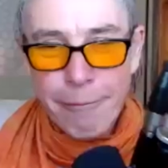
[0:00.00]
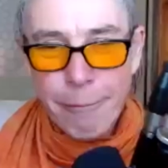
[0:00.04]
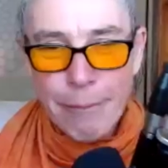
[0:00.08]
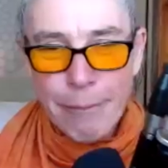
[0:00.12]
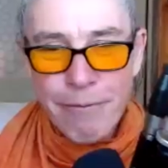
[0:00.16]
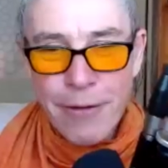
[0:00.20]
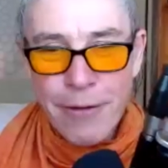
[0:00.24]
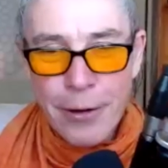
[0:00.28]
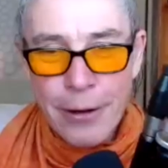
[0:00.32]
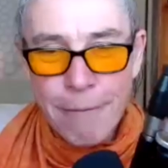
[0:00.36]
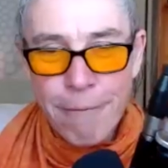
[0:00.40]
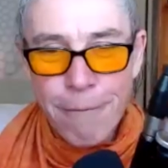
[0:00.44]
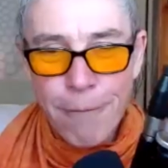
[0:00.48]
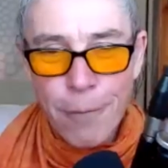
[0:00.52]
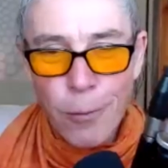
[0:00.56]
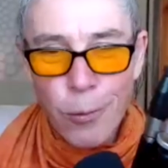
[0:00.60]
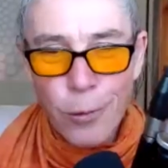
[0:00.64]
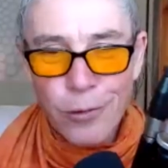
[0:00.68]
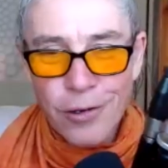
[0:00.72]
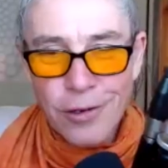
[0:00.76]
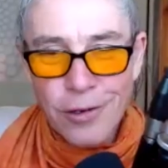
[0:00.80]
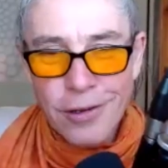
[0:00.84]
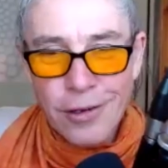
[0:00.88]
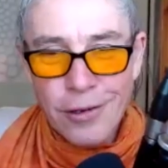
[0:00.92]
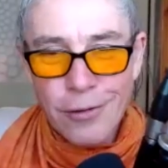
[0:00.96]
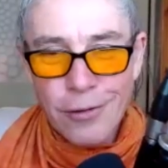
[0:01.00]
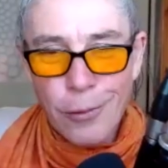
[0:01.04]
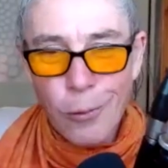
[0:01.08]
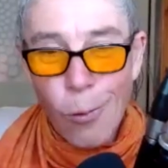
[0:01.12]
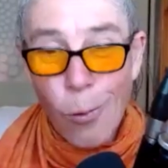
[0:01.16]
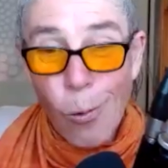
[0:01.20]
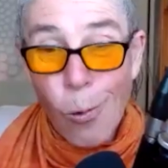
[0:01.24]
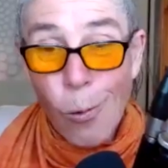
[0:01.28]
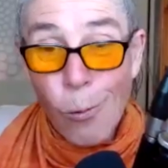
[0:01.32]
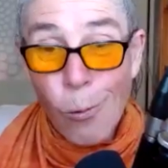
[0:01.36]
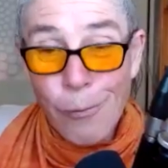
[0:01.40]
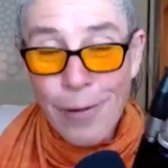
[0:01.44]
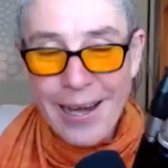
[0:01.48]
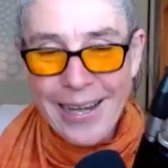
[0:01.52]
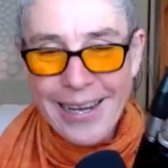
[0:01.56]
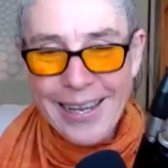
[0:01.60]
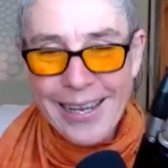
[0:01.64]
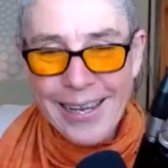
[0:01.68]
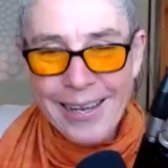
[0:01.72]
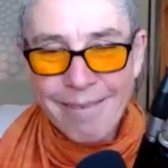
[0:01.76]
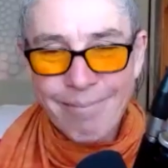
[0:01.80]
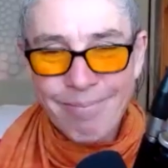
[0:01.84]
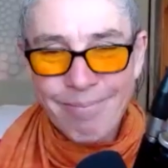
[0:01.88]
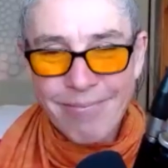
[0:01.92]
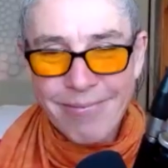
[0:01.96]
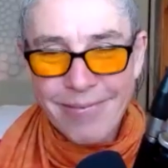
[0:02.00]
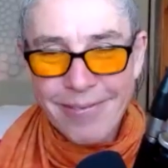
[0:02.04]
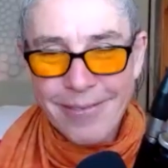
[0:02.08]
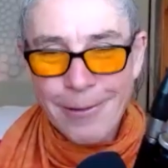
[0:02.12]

And I've been very fortunate to already